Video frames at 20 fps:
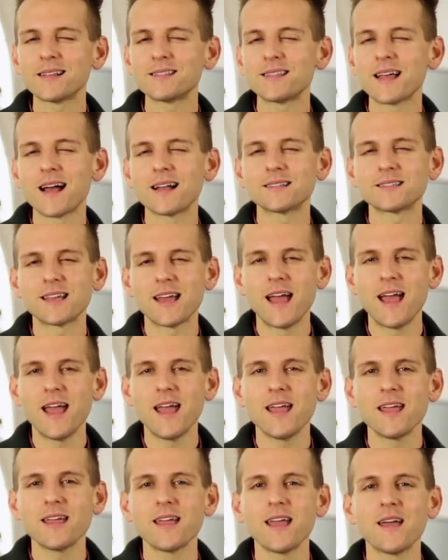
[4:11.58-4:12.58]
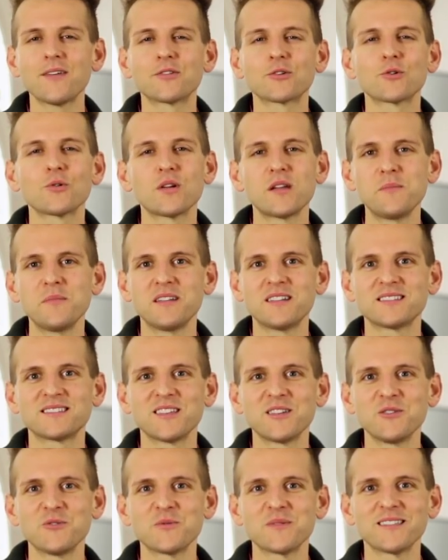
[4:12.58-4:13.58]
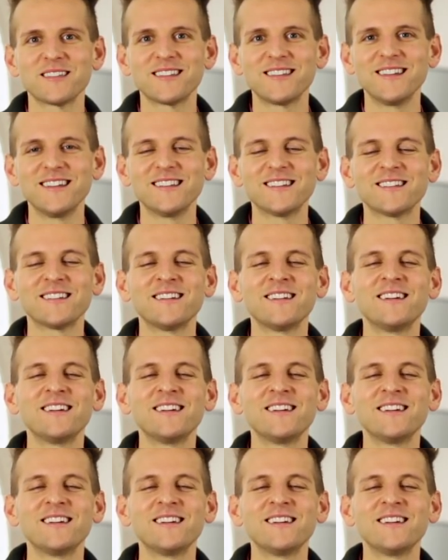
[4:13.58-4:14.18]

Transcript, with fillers: adds that tang and the creaminess that you really need.